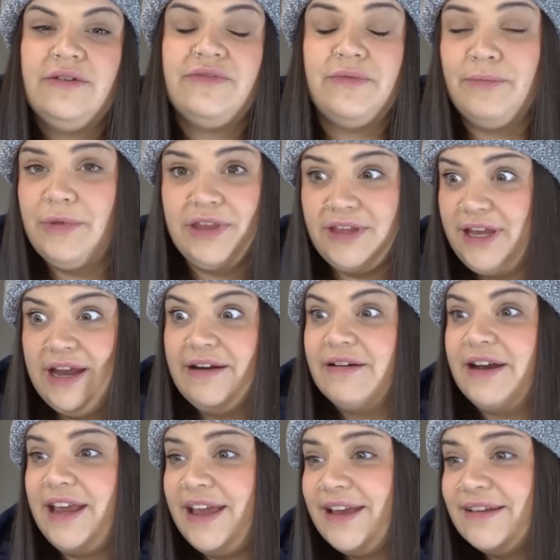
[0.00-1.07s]

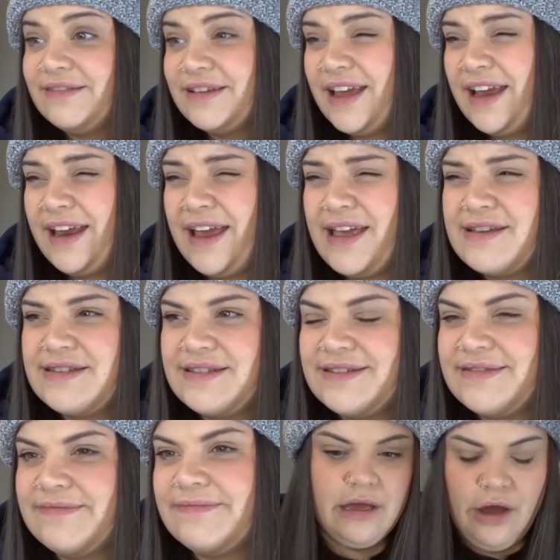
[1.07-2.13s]
familiarity, I
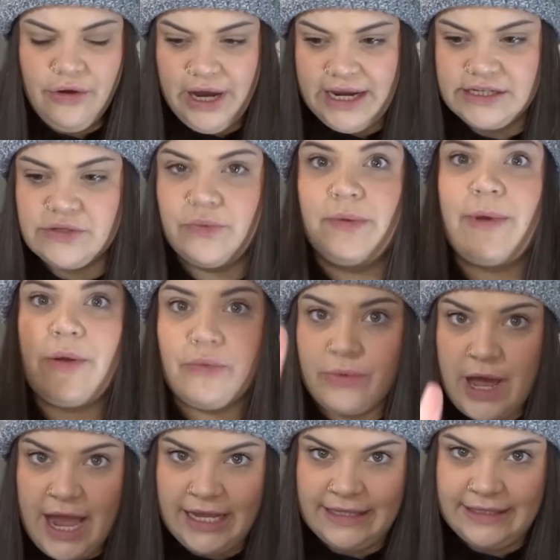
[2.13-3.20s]
guess. Okay, so we met
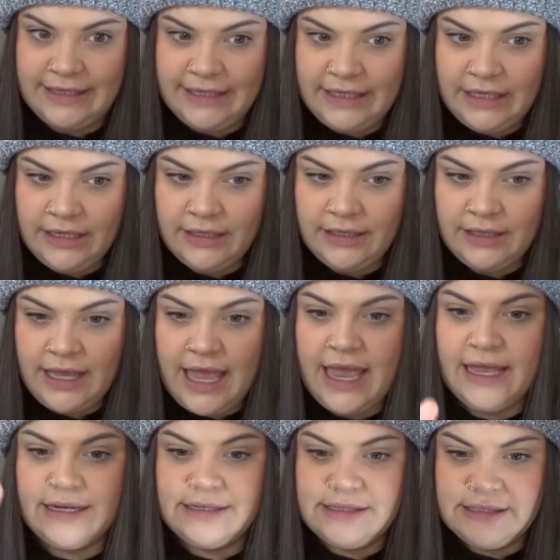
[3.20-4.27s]
Riley
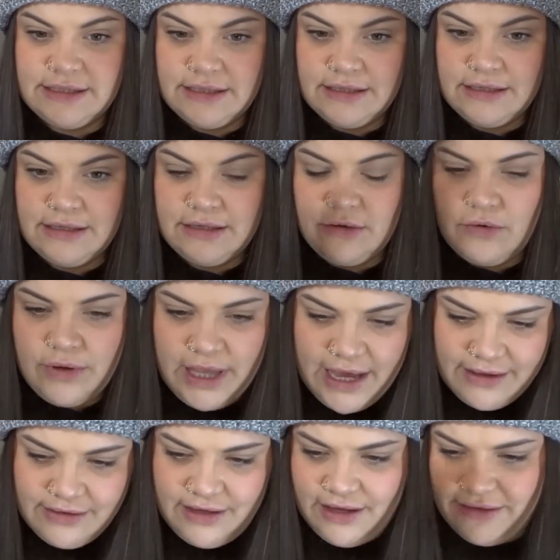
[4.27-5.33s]
and oh
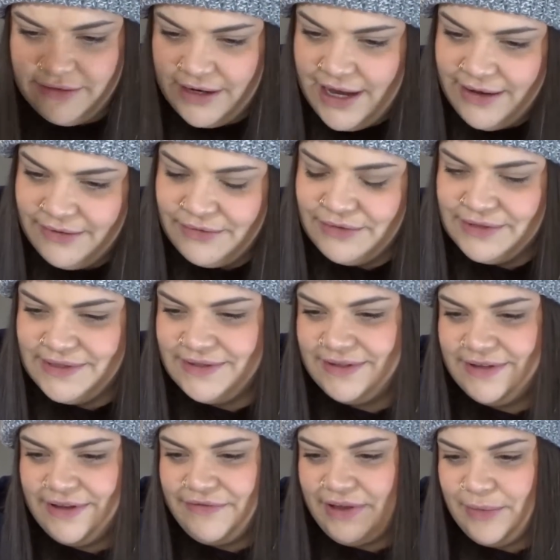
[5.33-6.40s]
yeah, the other guy was
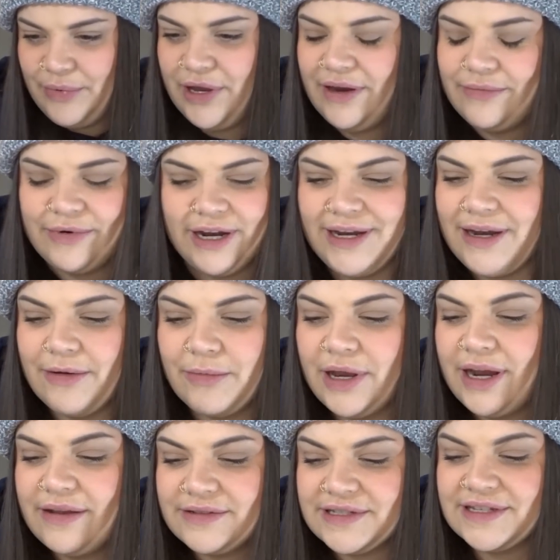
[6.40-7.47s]
a vampire. Right, never
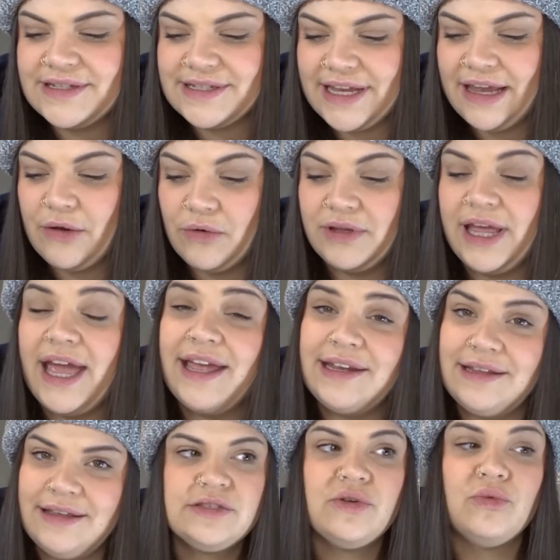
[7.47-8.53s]
mind. I was going to say old
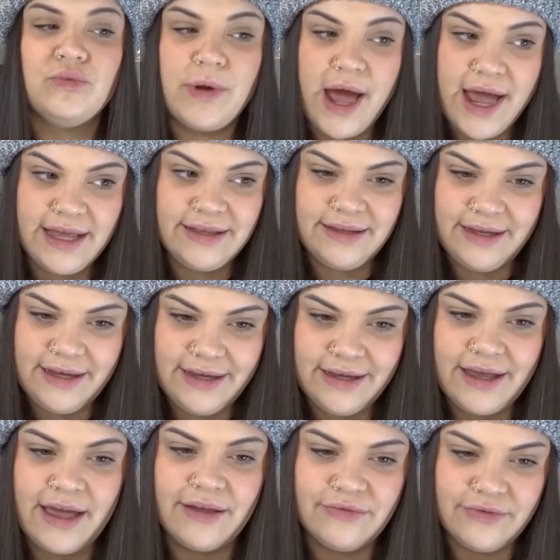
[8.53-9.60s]
Ed. So
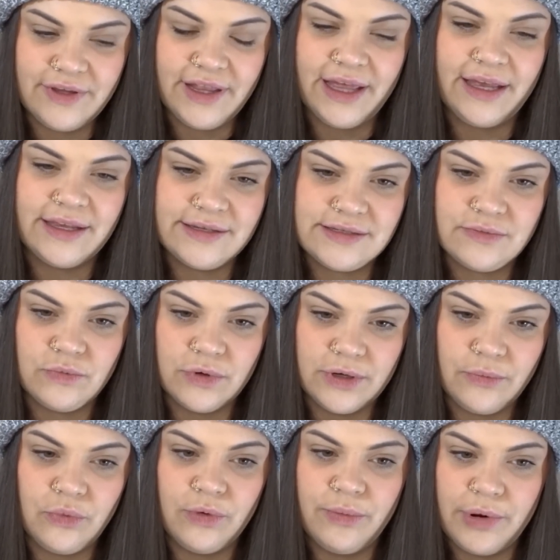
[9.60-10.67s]
Riley, I feel like is we
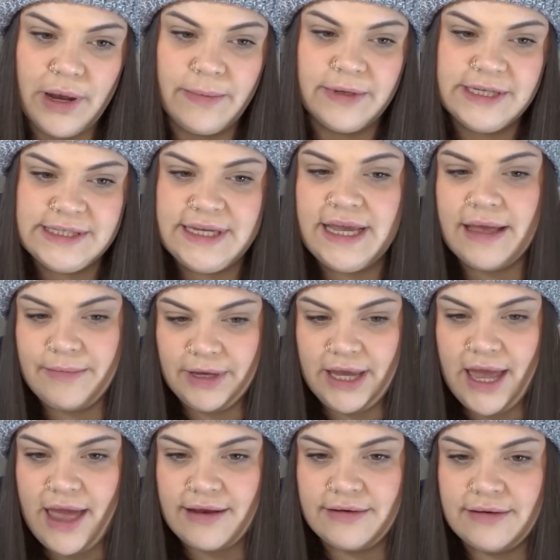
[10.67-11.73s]
will probably see him
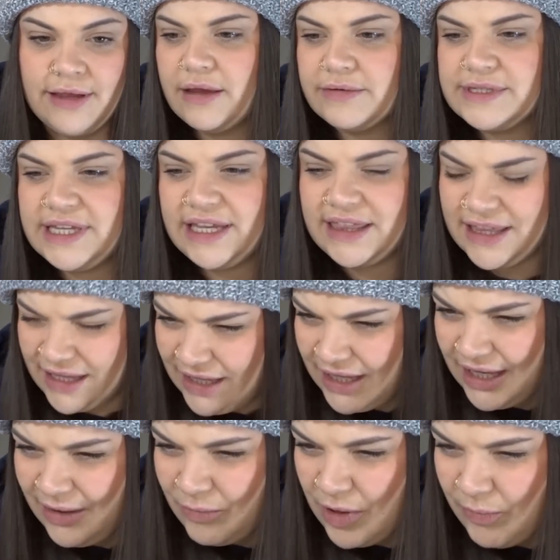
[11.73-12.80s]
again. I was like
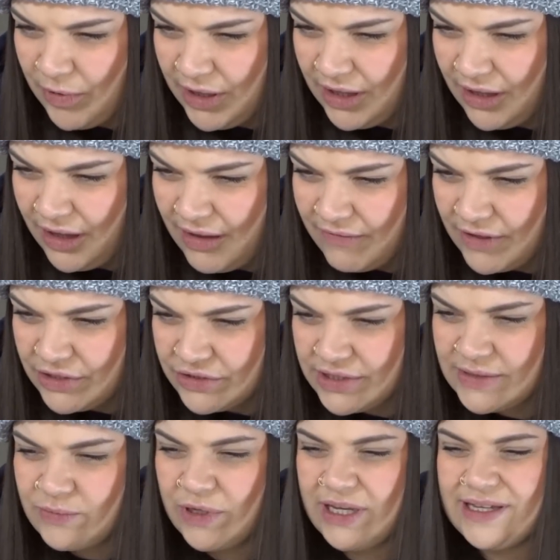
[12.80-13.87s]
thinking he might be the love
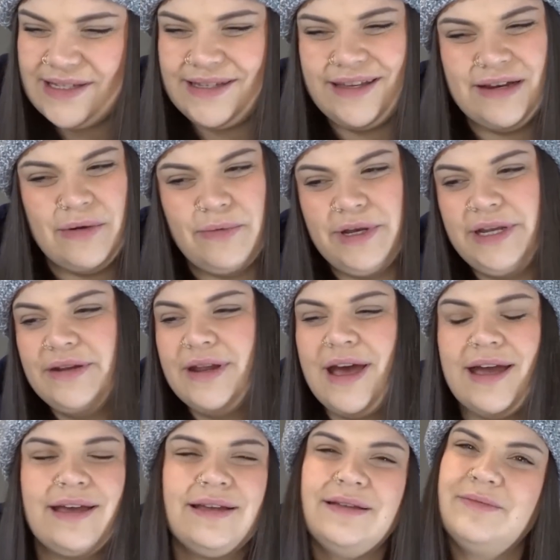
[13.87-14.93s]
interest because you know when you knock